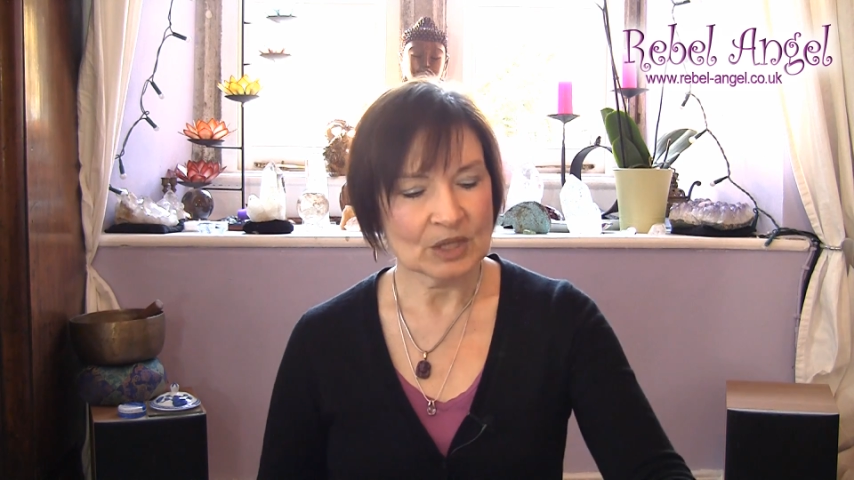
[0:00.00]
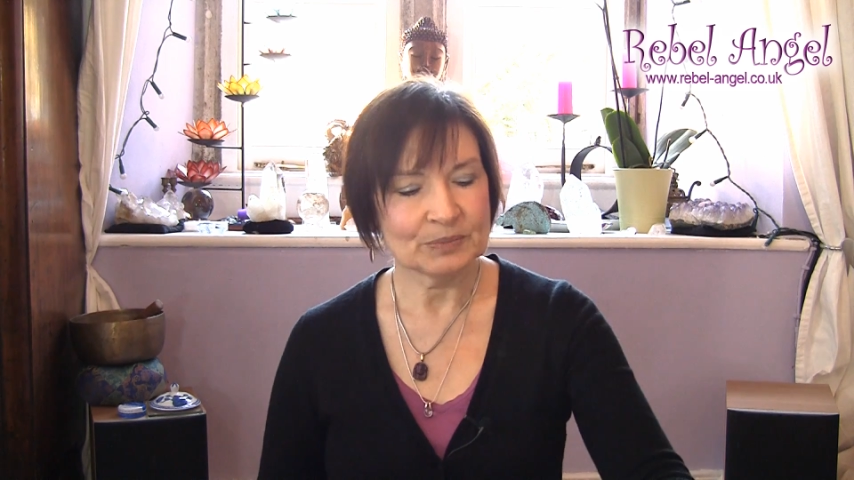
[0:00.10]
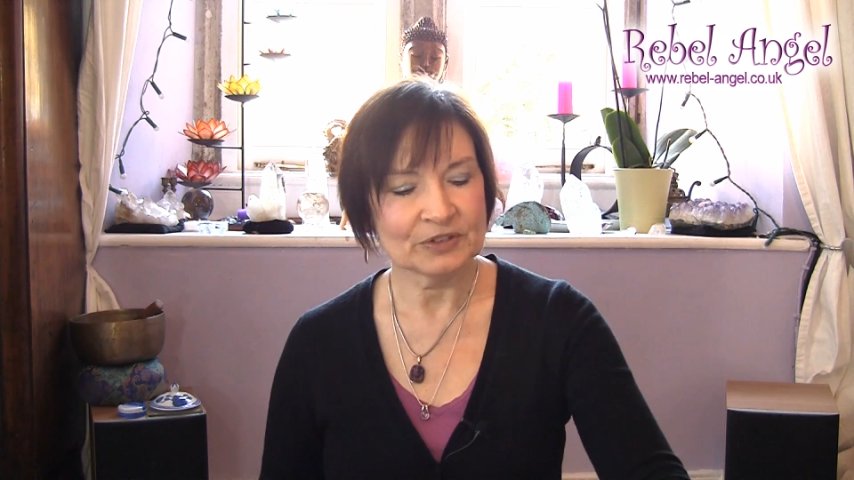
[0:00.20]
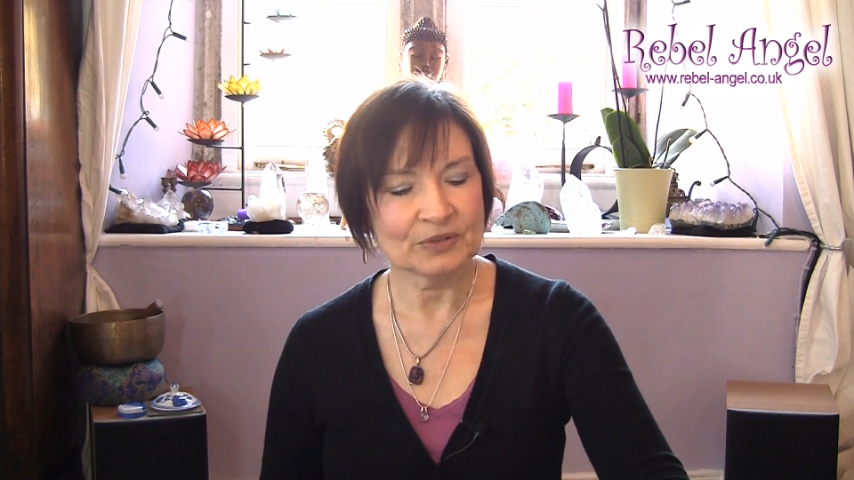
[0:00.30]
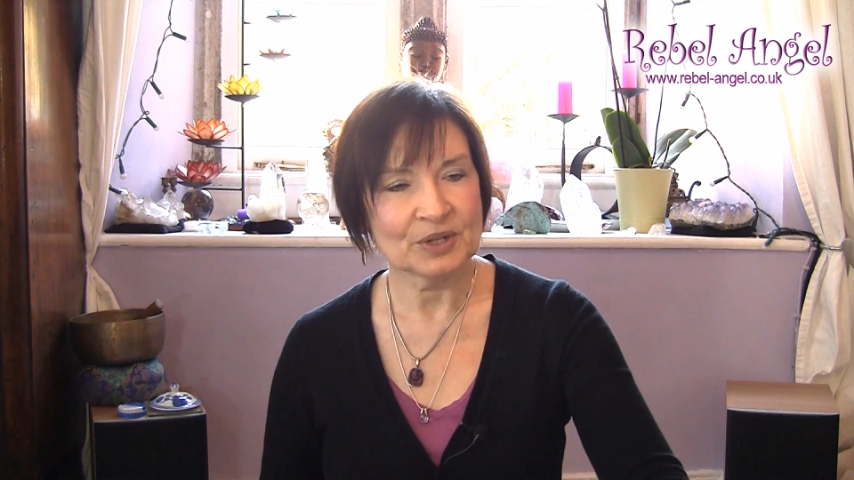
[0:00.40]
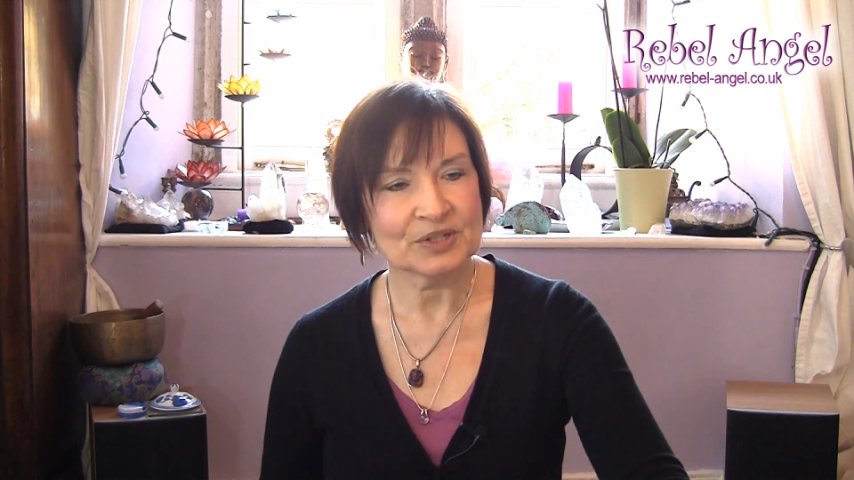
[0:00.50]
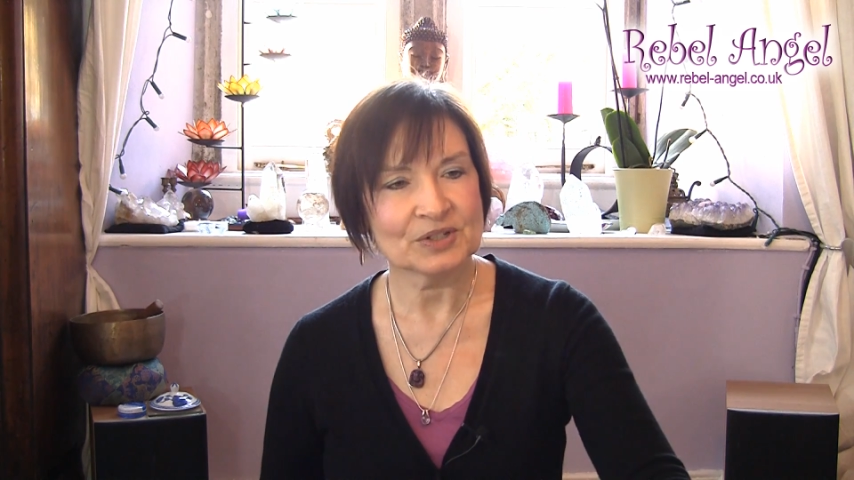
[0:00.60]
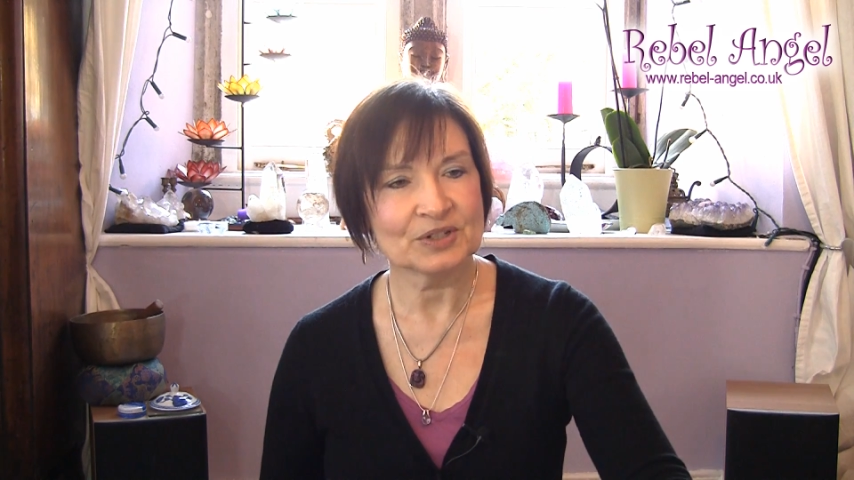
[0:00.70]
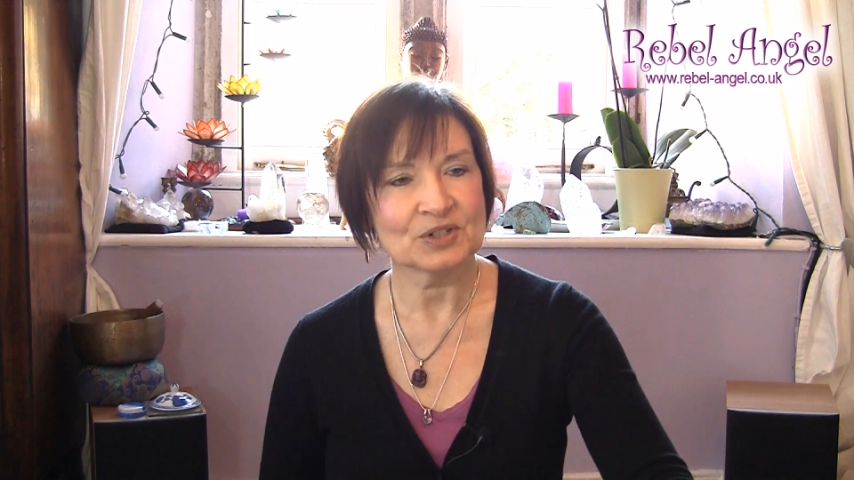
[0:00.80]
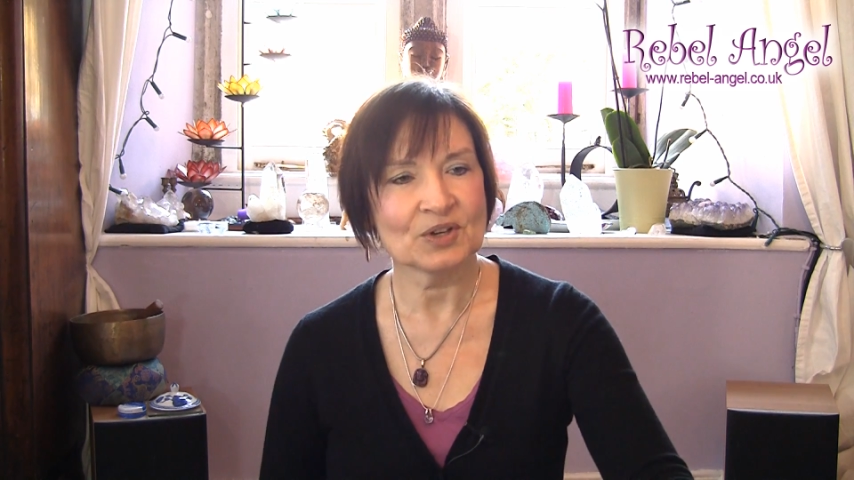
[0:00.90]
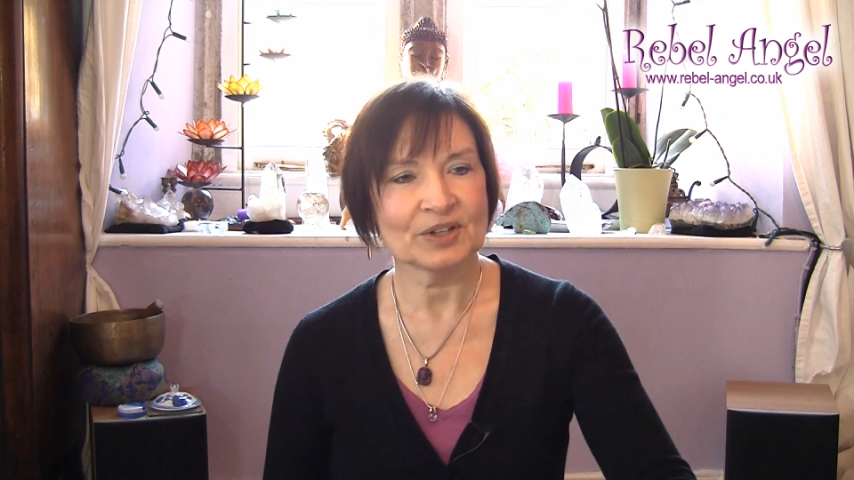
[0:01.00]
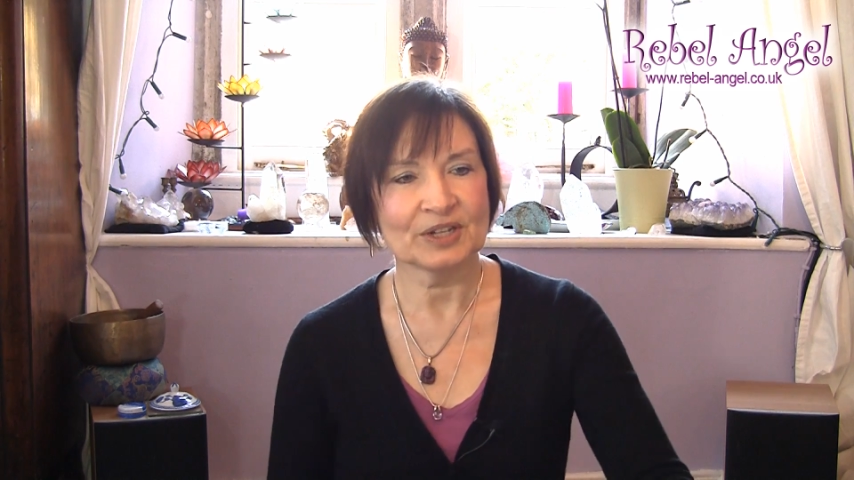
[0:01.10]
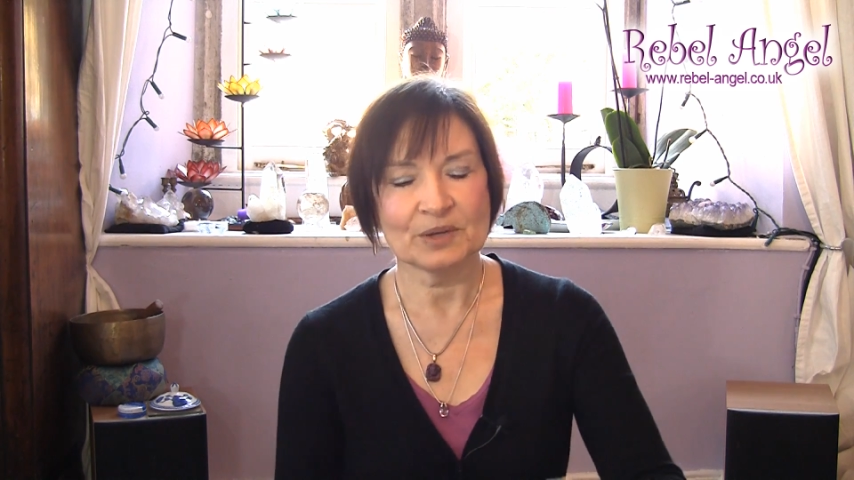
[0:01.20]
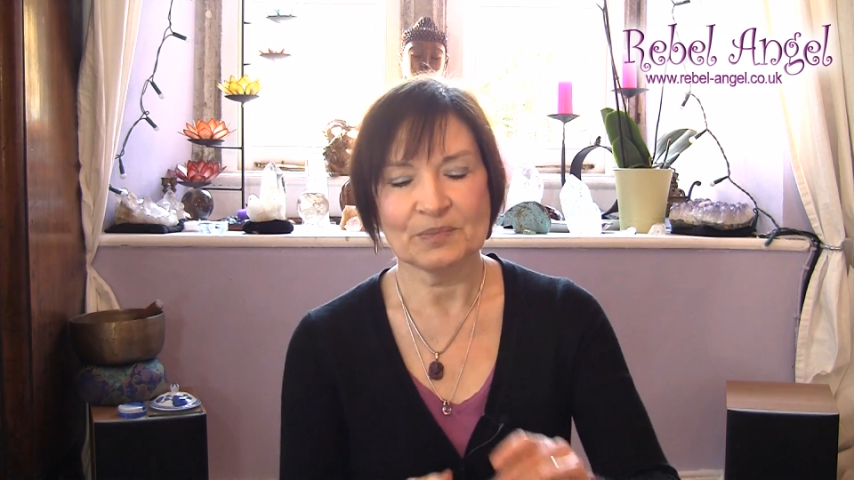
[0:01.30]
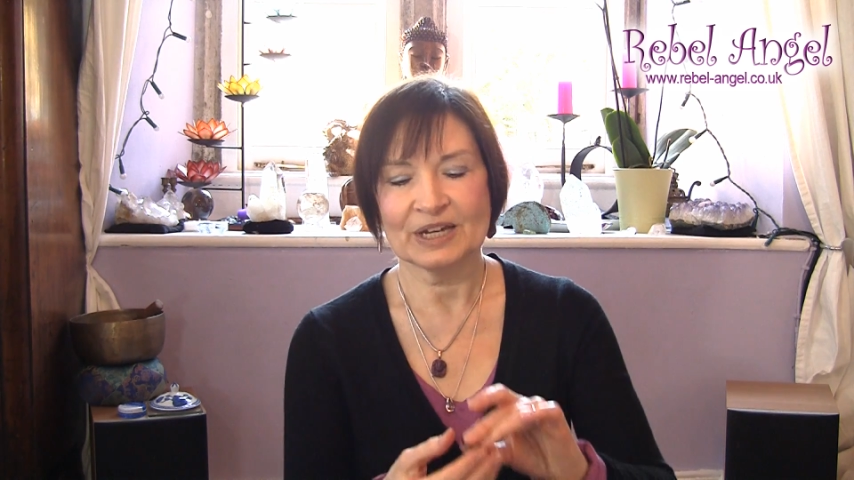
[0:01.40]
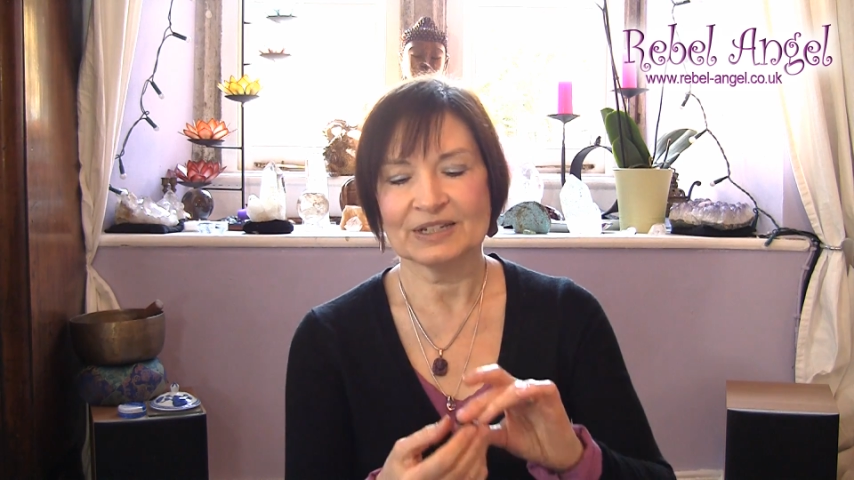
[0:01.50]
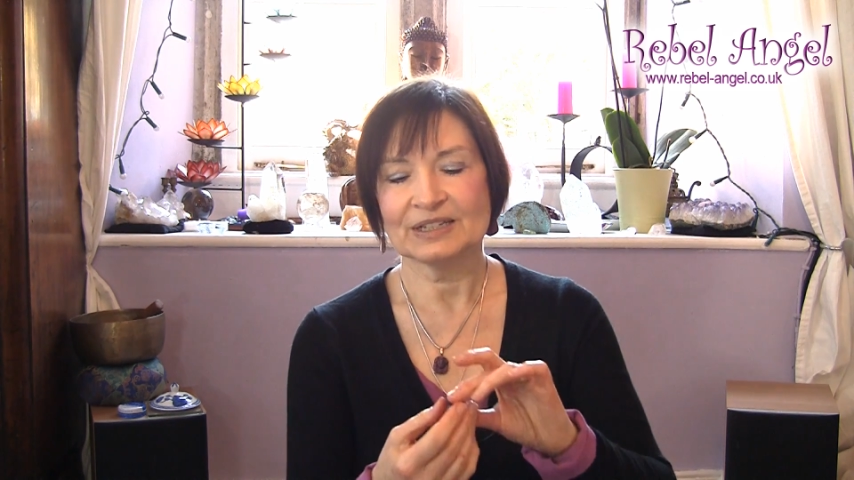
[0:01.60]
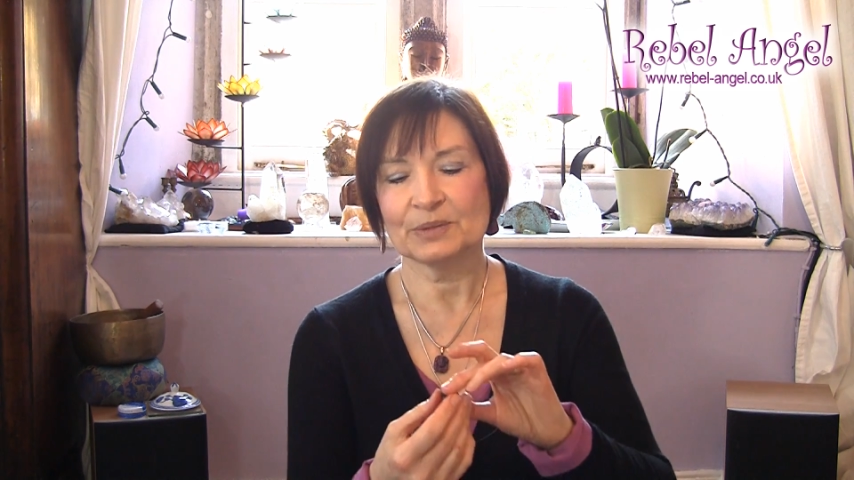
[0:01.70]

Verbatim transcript: Before I start talking about it,